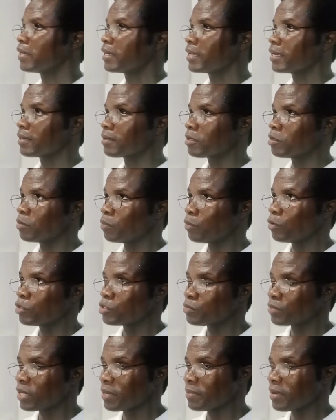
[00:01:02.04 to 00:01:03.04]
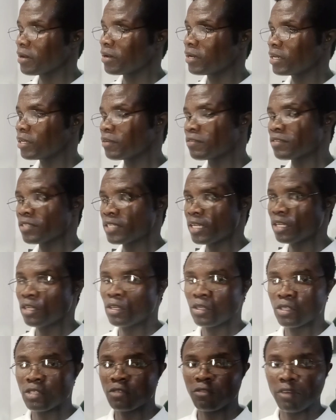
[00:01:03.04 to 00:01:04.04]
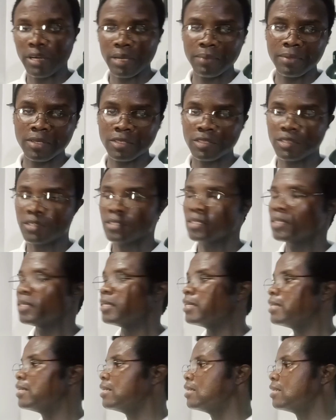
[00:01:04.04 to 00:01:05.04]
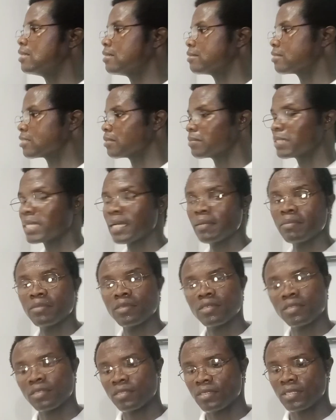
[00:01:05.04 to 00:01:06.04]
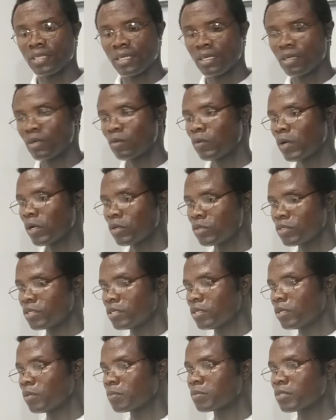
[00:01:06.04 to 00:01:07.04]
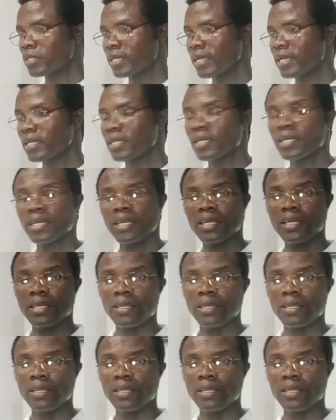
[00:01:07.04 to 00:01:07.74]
They are composed primarily of cellulose fibers, sometimes bound up together